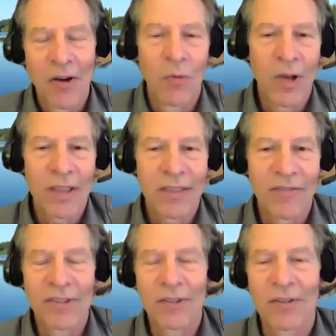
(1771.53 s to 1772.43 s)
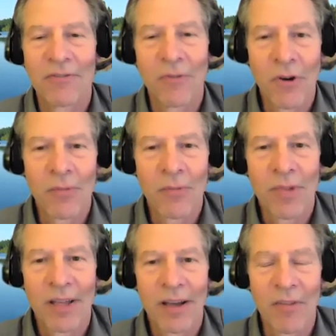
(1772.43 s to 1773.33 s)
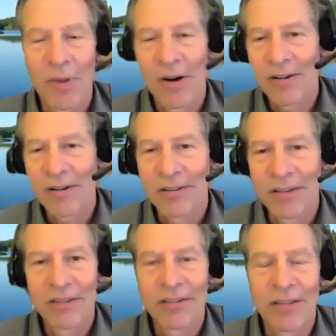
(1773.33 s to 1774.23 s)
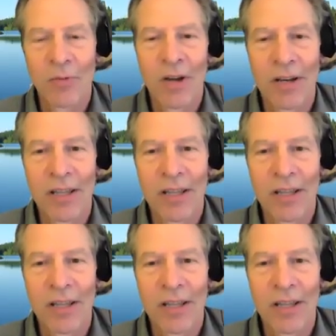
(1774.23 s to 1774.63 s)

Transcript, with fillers: what the physical form of the particle is and what